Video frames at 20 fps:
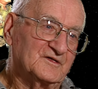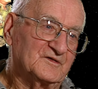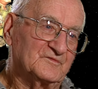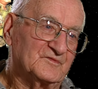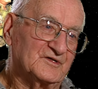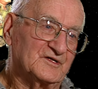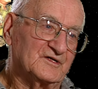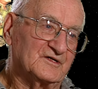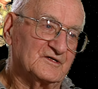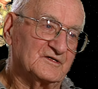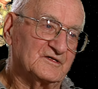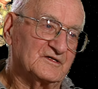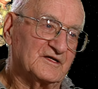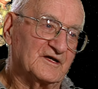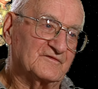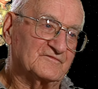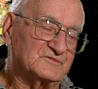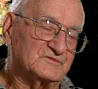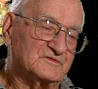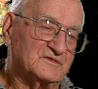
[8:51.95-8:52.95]
and
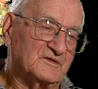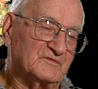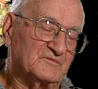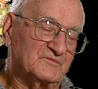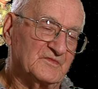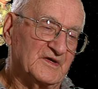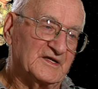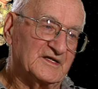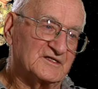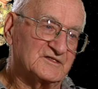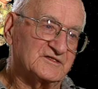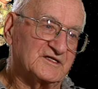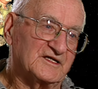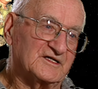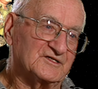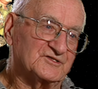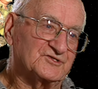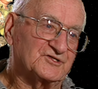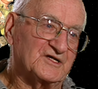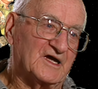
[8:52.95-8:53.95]
after they made us take
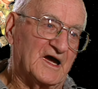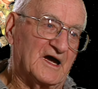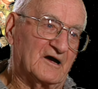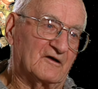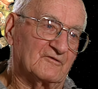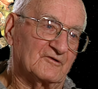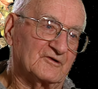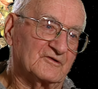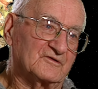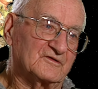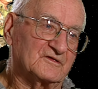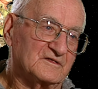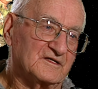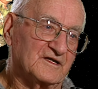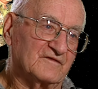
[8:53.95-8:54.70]
a shower,